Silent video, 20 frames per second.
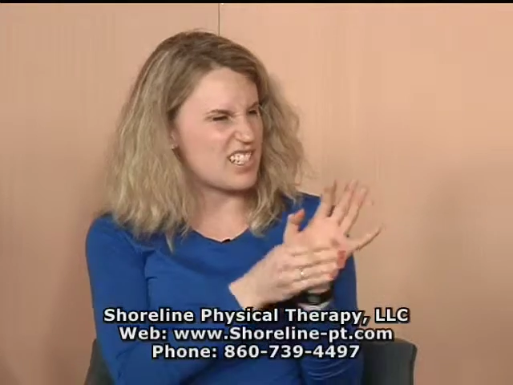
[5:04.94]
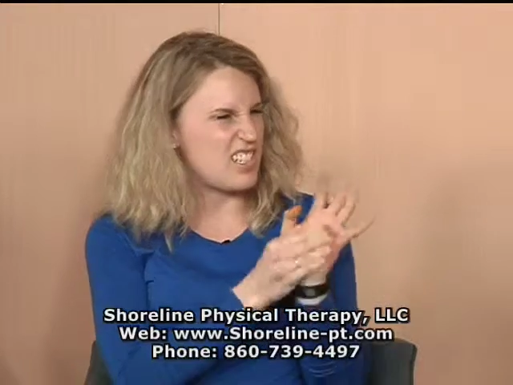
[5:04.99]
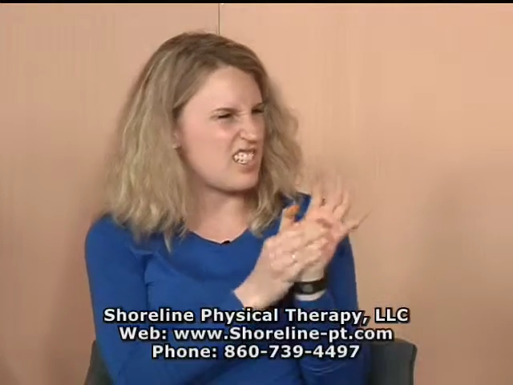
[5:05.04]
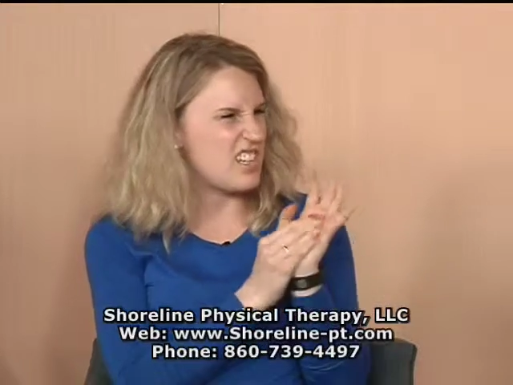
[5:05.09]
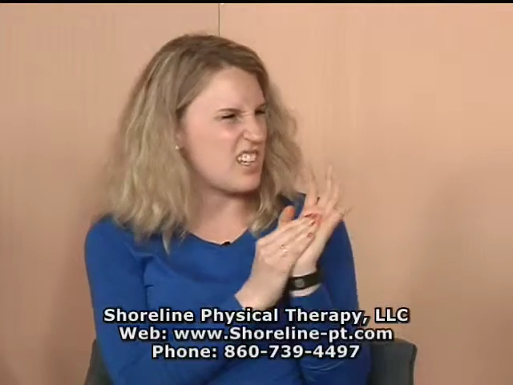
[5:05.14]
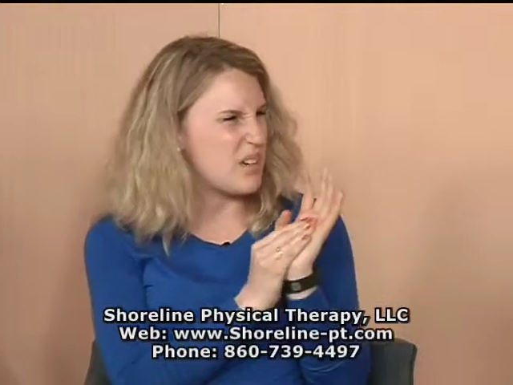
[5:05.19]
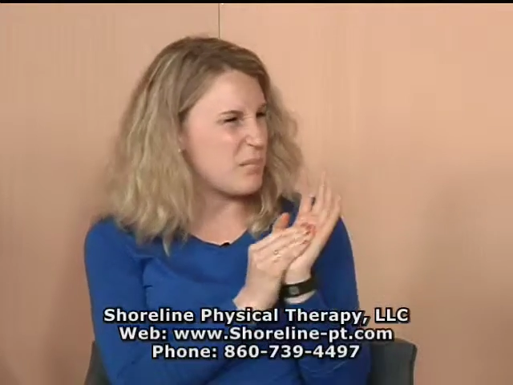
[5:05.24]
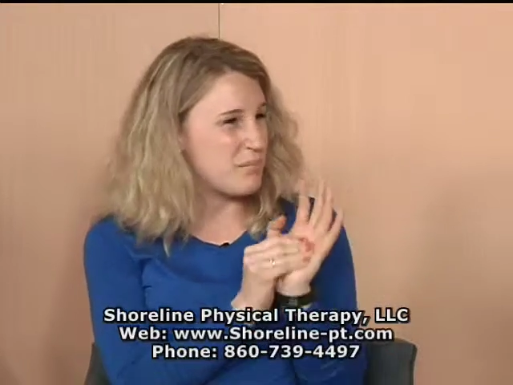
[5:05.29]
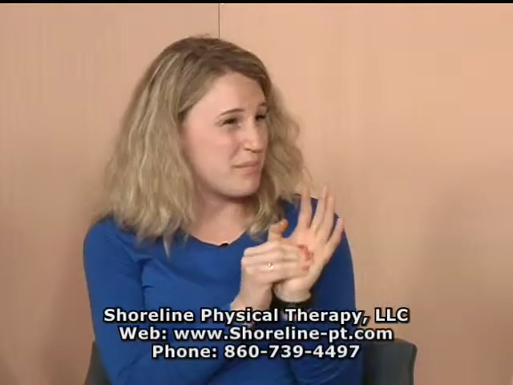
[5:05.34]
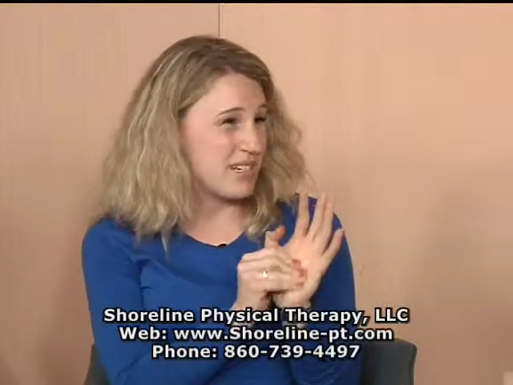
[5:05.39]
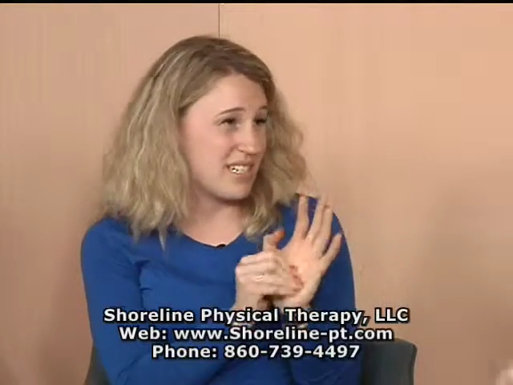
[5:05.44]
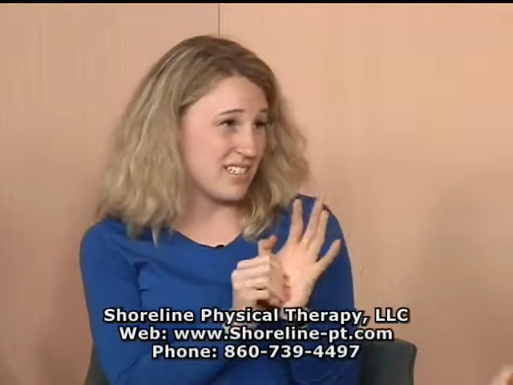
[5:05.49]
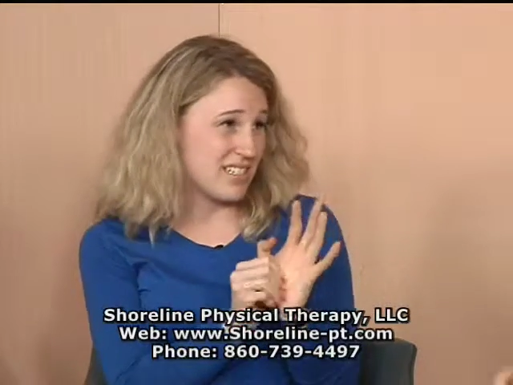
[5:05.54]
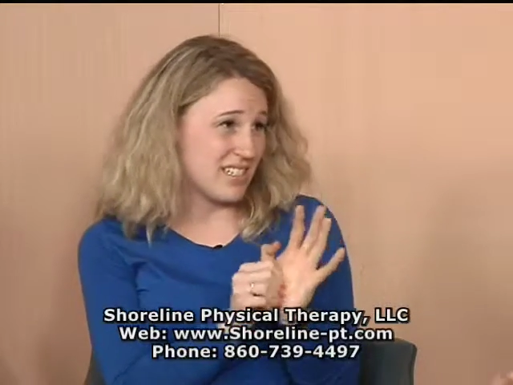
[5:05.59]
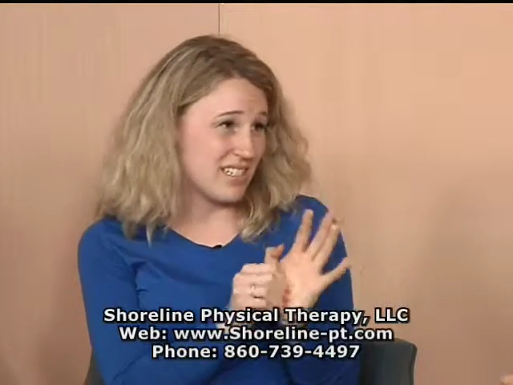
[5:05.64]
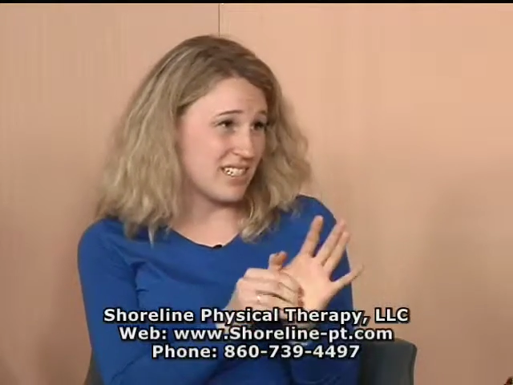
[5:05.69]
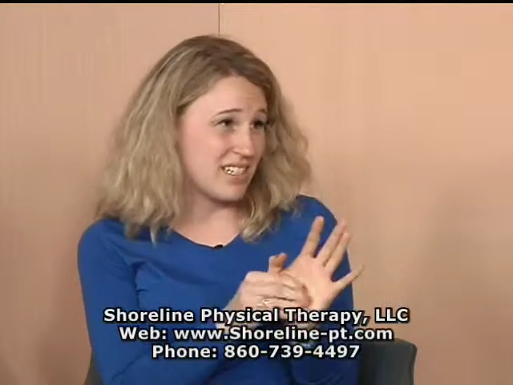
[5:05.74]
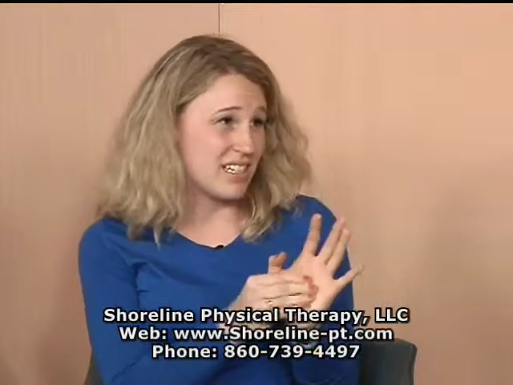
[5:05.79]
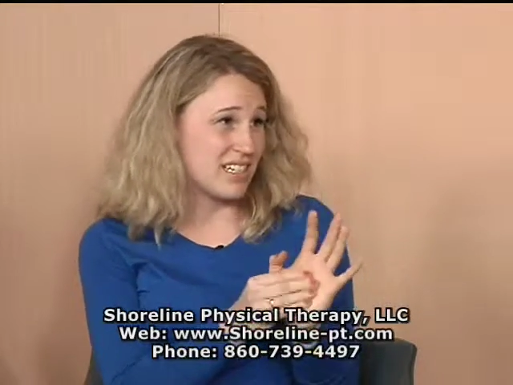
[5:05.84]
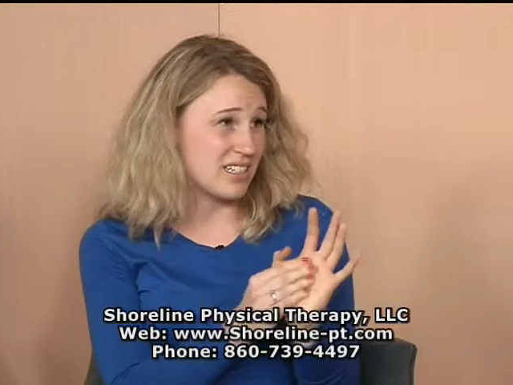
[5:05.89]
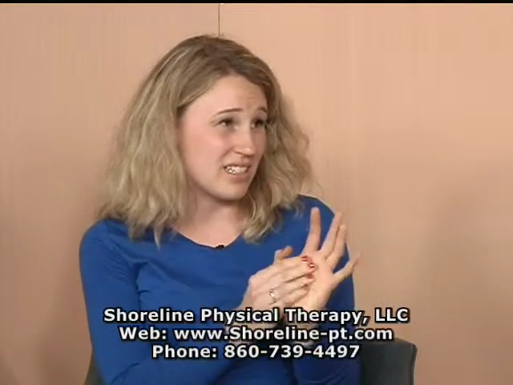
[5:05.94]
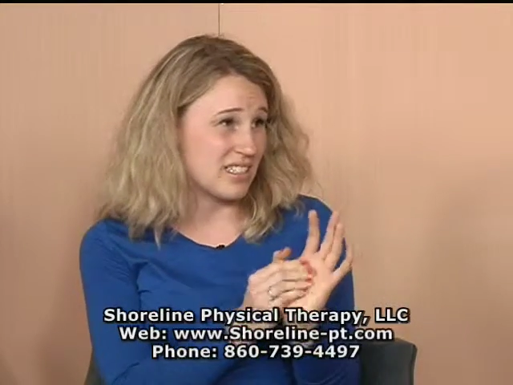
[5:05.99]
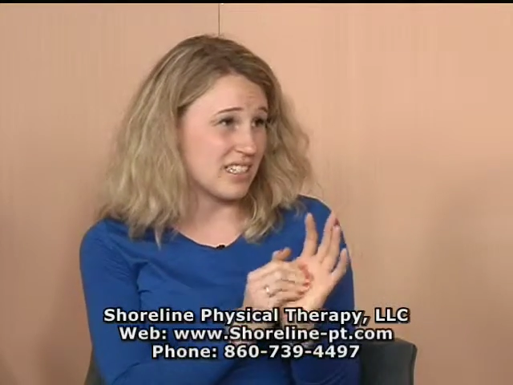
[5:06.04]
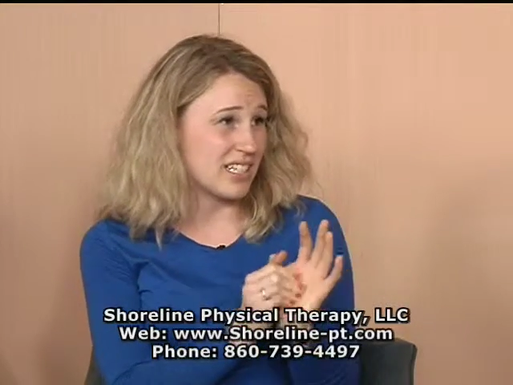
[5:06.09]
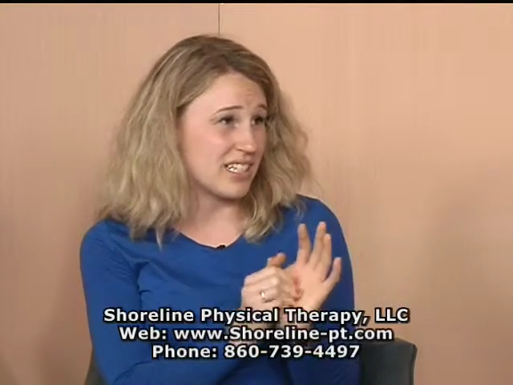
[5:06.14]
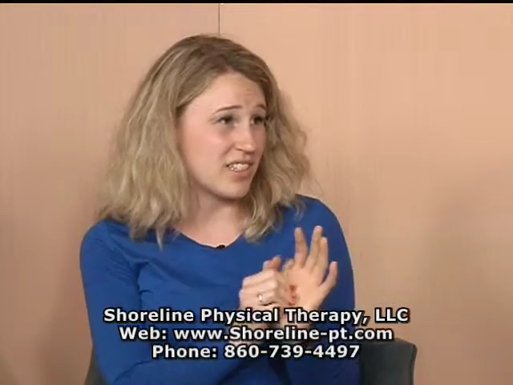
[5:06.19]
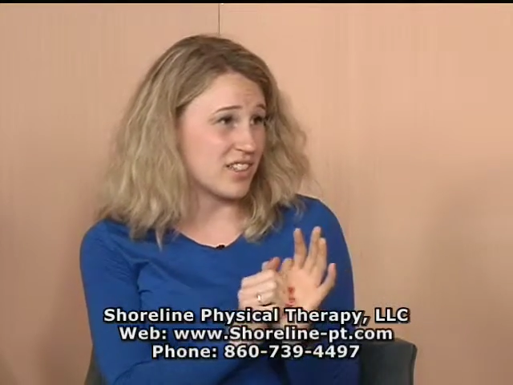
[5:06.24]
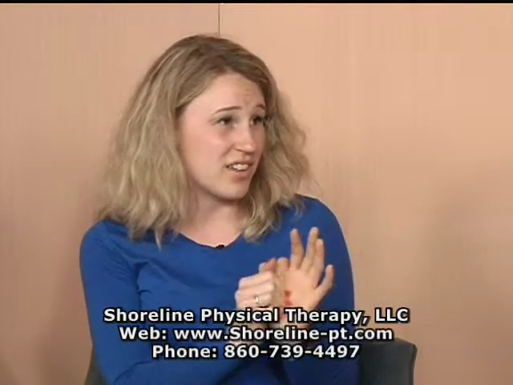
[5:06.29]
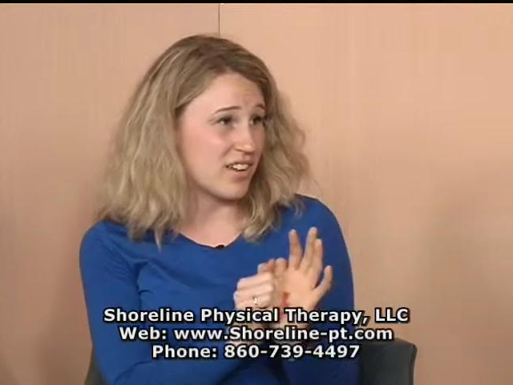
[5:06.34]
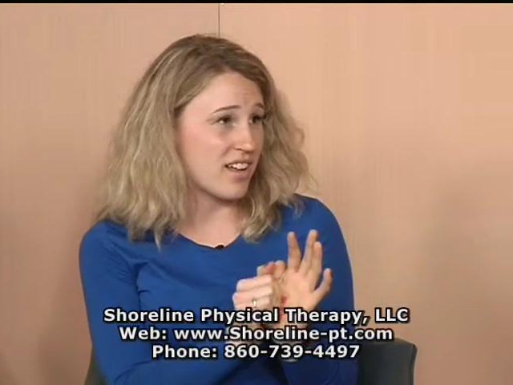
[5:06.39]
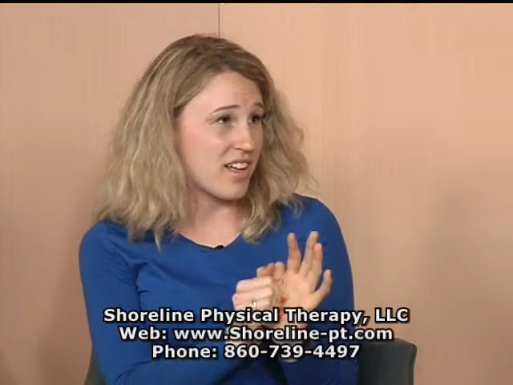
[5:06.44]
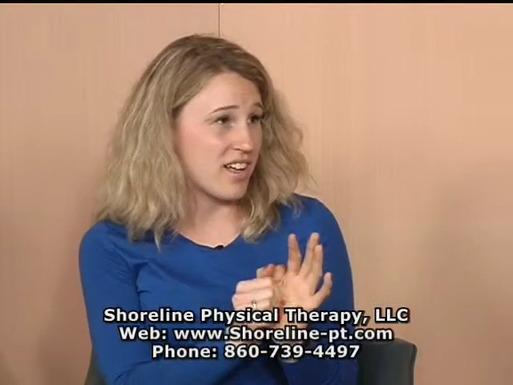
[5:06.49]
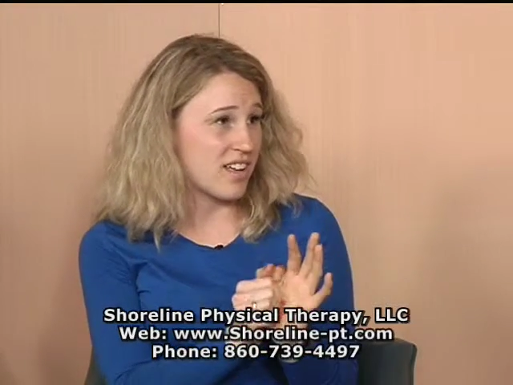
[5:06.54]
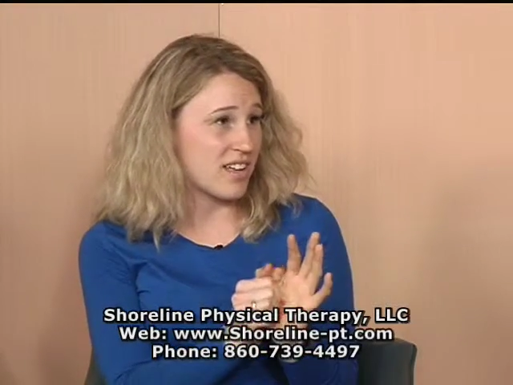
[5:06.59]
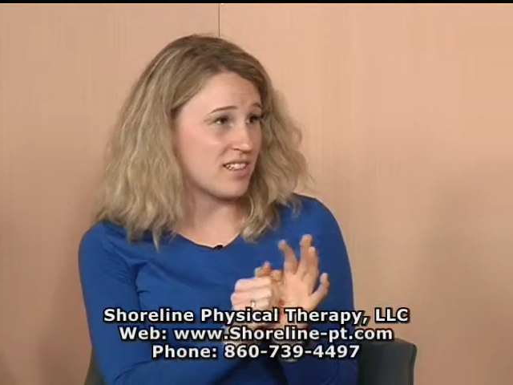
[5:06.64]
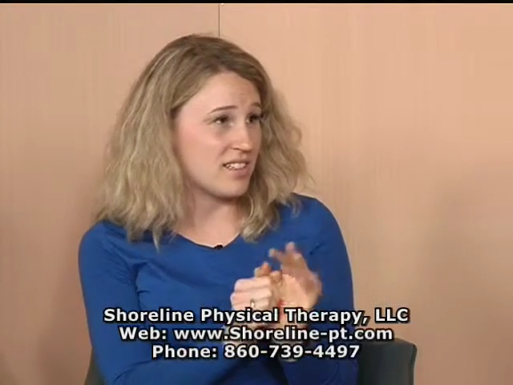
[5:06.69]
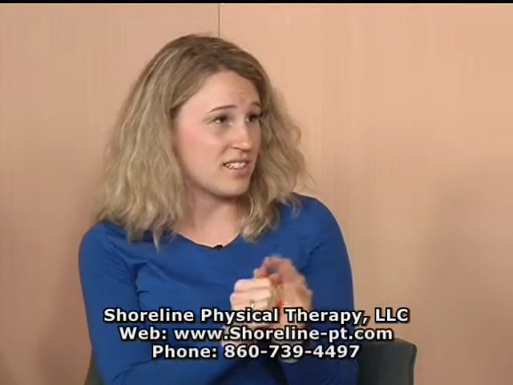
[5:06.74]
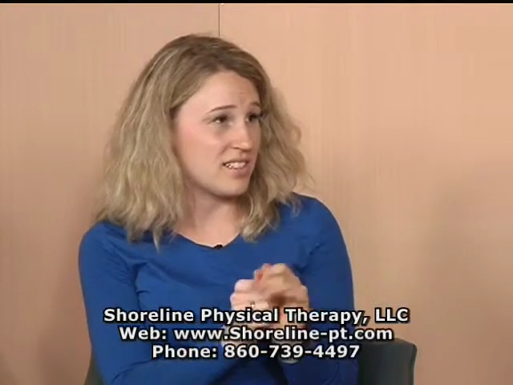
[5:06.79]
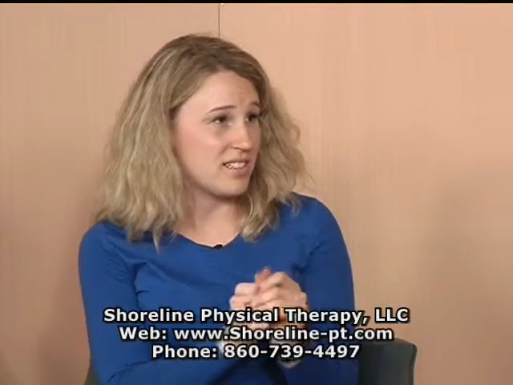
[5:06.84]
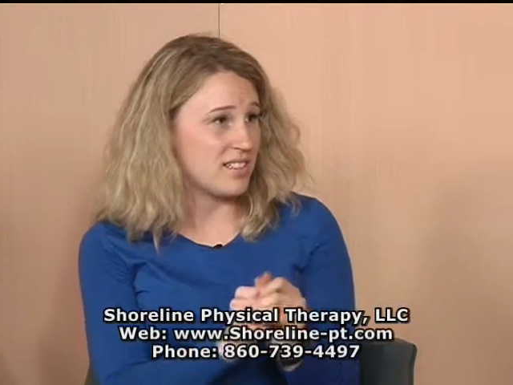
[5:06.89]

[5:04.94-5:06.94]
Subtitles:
is a numbness and tingling in their hand.